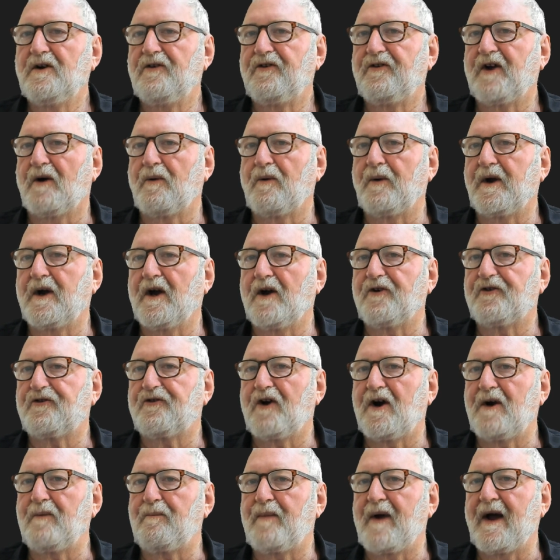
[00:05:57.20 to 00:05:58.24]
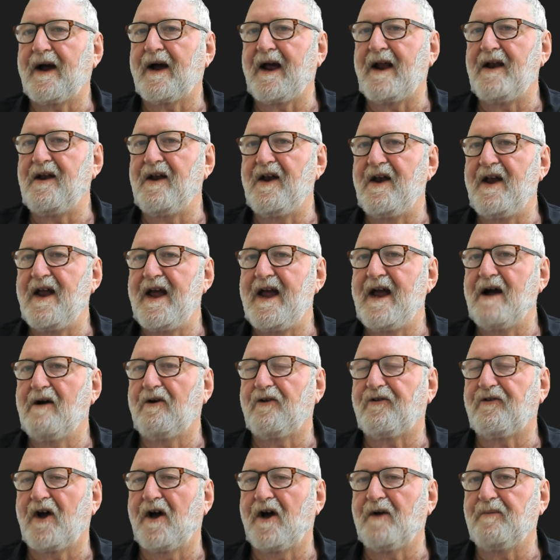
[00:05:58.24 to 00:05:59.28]
So we go straight back, and now
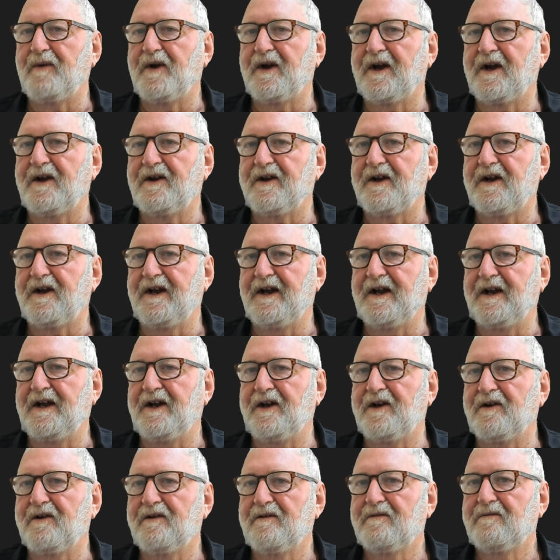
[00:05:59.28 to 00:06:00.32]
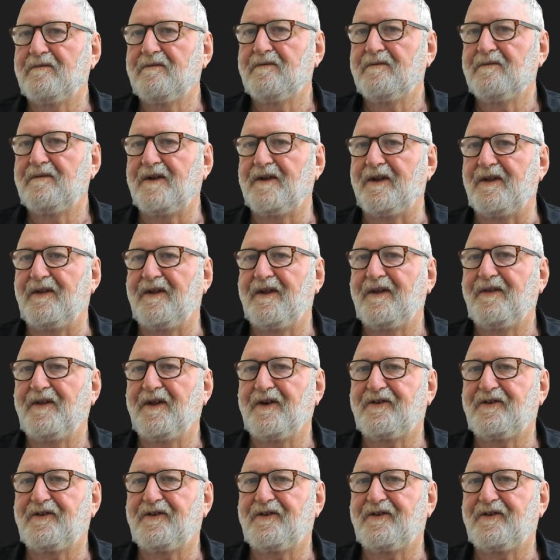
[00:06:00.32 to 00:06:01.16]
it's opening it in the